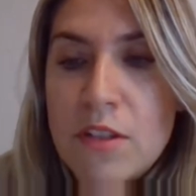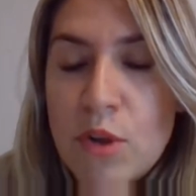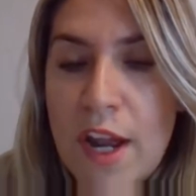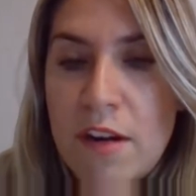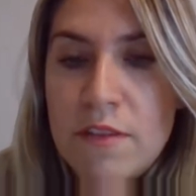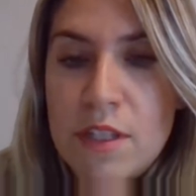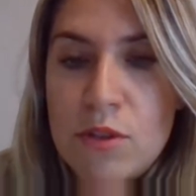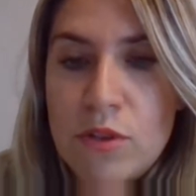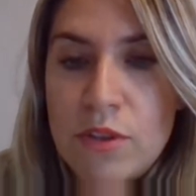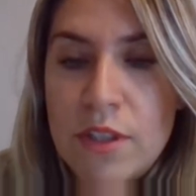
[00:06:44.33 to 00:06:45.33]
So every
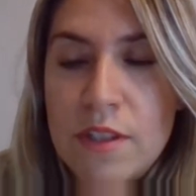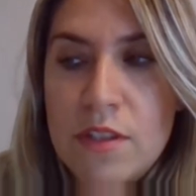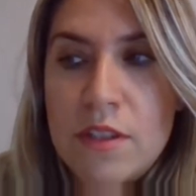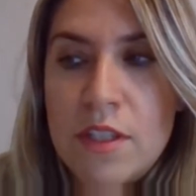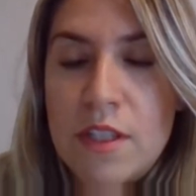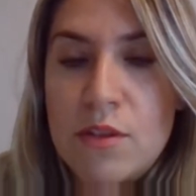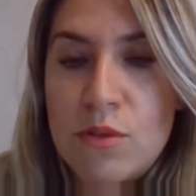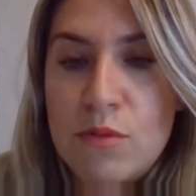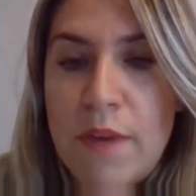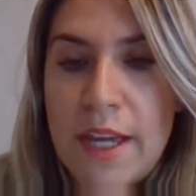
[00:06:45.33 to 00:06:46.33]
student
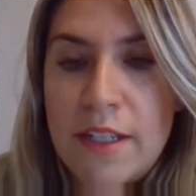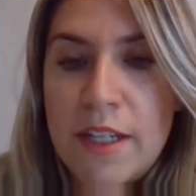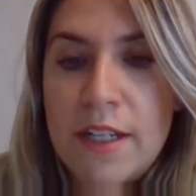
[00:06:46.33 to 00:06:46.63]
needs to make